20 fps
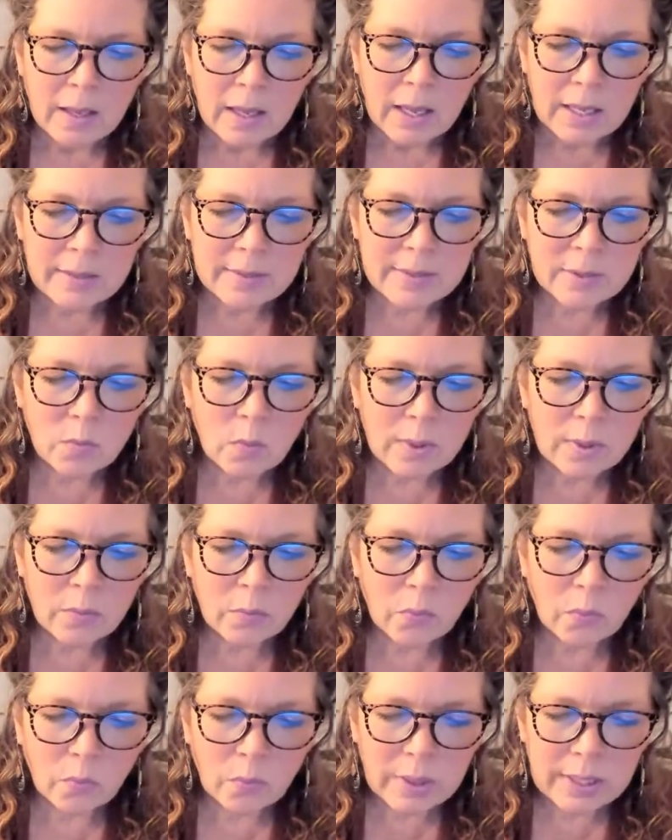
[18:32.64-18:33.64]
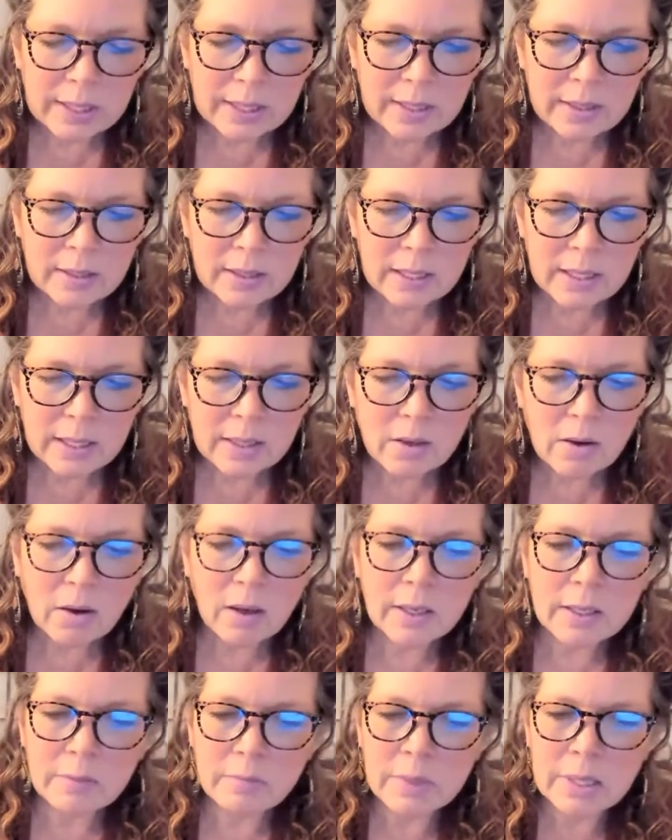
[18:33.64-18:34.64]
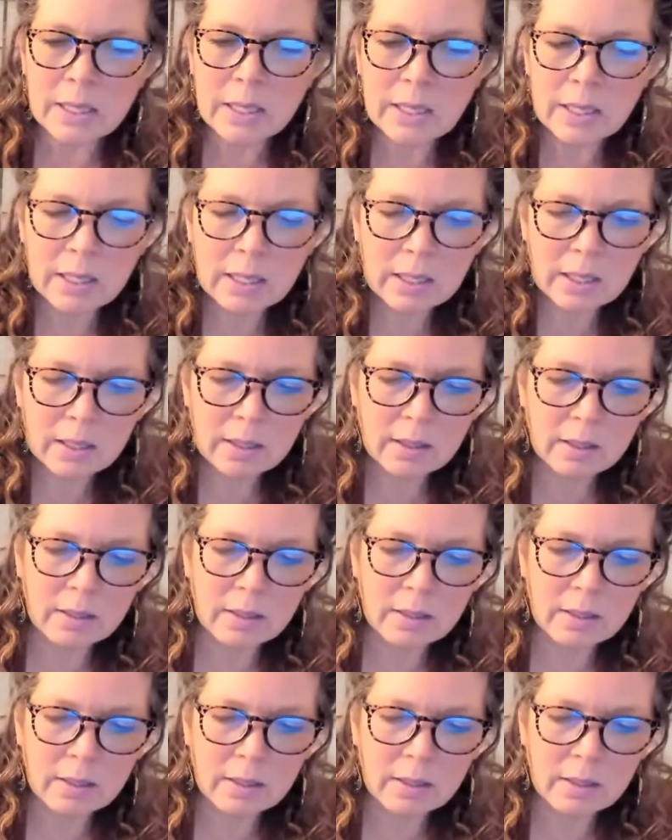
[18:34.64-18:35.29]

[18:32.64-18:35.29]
And so what really got me